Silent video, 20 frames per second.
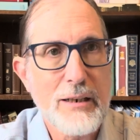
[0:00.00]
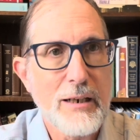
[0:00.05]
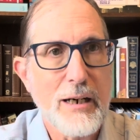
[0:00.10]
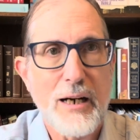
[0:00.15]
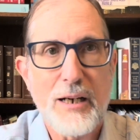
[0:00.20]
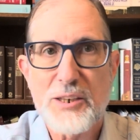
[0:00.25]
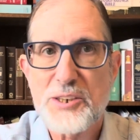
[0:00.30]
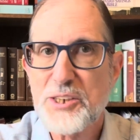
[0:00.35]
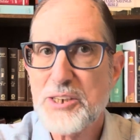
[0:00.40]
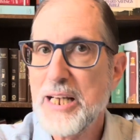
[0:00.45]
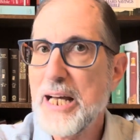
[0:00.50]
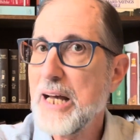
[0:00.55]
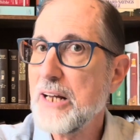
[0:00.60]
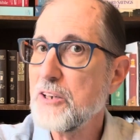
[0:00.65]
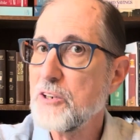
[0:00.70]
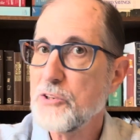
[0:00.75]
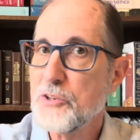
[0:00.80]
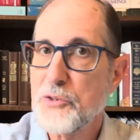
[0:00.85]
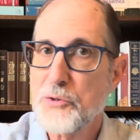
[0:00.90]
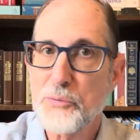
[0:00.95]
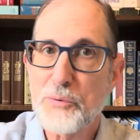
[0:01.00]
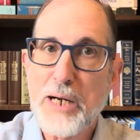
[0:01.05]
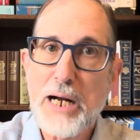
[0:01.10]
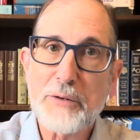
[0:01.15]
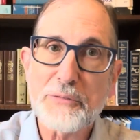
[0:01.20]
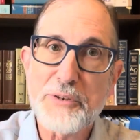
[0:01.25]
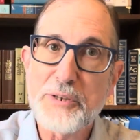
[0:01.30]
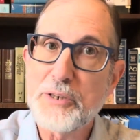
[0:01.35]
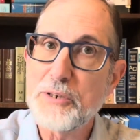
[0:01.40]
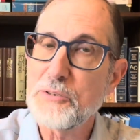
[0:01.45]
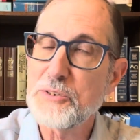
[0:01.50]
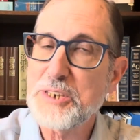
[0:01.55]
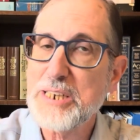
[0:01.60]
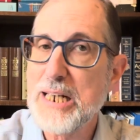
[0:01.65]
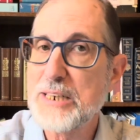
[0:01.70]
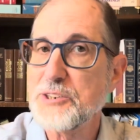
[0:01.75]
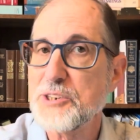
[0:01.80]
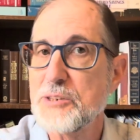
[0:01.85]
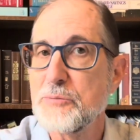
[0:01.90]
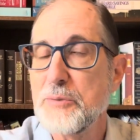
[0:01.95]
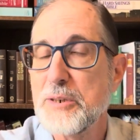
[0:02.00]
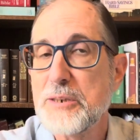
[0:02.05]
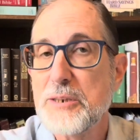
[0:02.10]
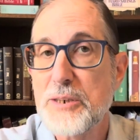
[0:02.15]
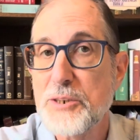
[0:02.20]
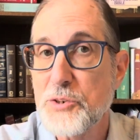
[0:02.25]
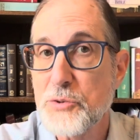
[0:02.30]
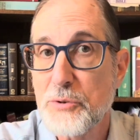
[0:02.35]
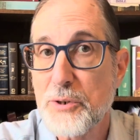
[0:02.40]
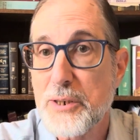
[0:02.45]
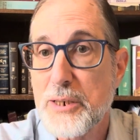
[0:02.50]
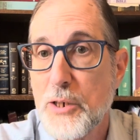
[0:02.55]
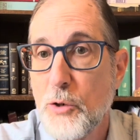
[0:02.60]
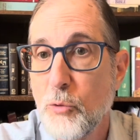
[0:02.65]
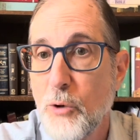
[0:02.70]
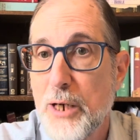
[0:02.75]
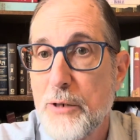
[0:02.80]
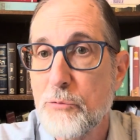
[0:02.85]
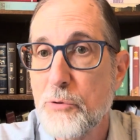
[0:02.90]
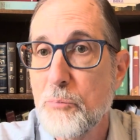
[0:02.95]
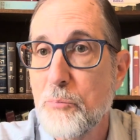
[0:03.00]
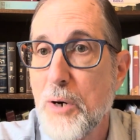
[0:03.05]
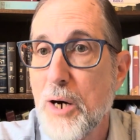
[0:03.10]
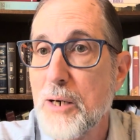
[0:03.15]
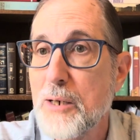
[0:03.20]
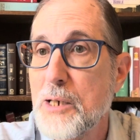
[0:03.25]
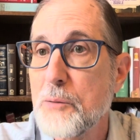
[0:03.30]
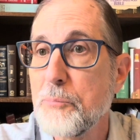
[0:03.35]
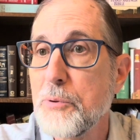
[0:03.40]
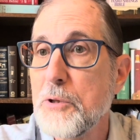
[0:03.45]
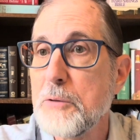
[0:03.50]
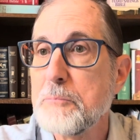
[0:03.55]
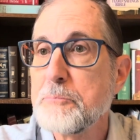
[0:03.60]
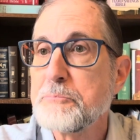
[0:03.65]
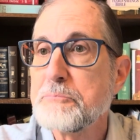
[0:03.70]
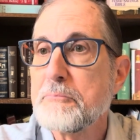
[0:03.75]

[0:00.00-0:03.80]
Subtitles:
are scattered throughout the New Testament. It's really quite remarkable.